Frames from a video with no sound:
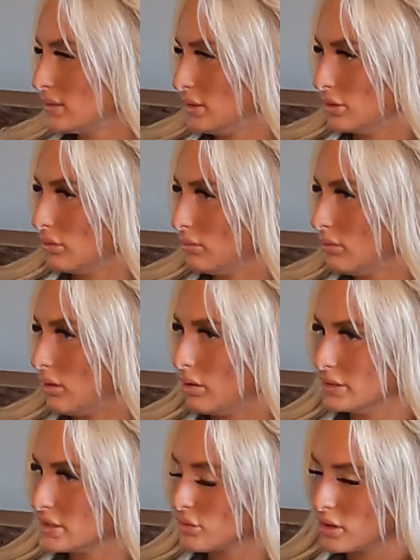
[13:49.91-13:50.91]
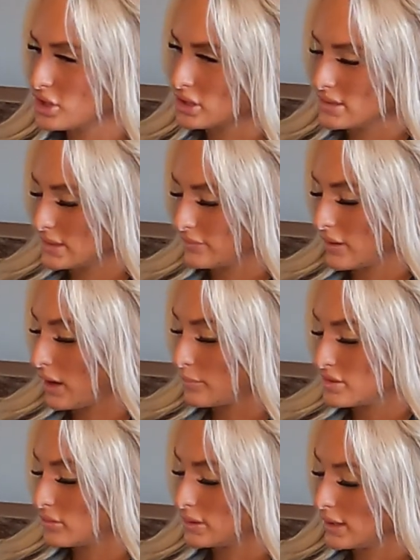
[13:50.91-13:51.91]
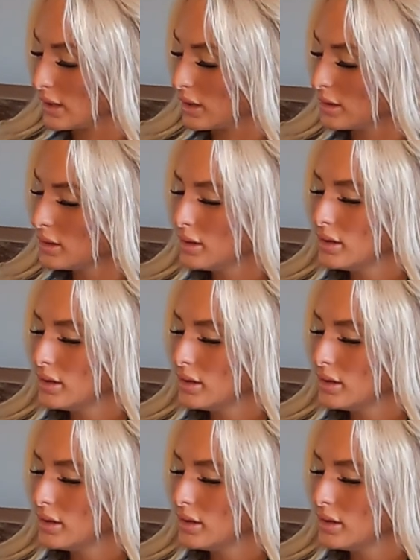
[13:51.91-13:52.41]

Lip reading: you know, all these questions if I absolutely need it.